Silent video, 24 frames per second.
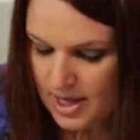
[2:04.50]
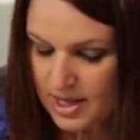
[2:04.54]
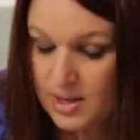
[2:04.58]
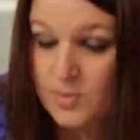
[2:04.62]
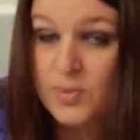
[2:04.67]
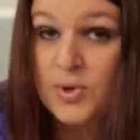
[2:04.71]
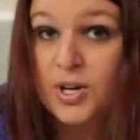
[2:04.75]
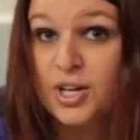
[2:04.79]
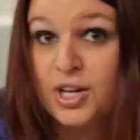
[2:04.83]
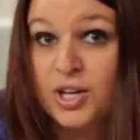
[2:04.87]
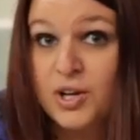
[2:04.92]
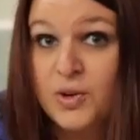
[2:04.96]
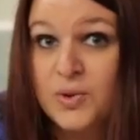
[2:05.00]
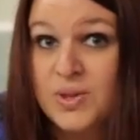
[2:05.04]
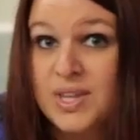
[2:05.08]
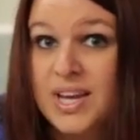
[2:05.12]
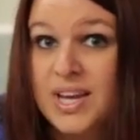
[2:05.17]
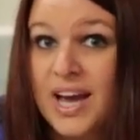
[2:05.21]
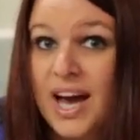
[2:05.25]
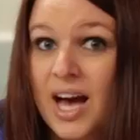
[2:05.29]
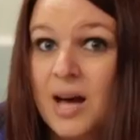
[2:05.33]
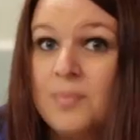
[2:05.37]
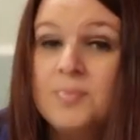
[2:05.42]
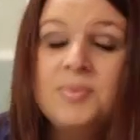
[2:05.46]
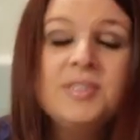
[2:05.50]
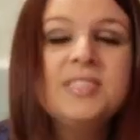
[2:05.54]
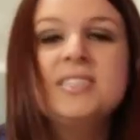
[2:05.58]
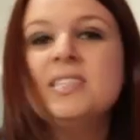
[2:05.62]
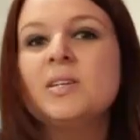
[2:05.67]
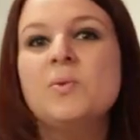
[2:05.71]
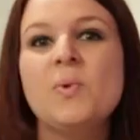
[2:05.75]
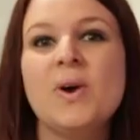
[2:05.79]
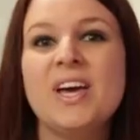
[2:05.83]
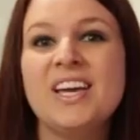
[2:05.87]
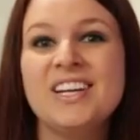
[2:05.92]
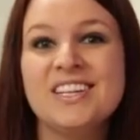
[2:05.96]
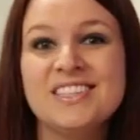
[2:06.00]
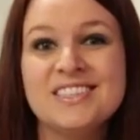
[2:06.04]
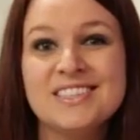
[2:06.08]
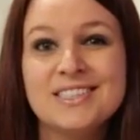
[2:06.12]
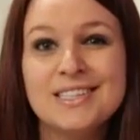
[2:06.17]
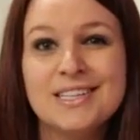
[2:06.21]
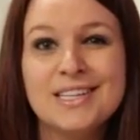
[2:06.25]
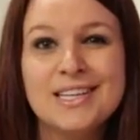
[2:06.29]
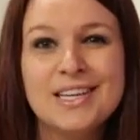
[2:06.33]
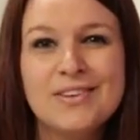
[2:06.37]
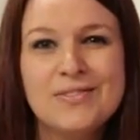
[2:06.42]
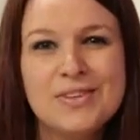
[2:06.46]
and then we're going to go the opposite way, and it's
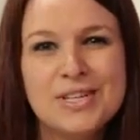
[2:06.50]
going to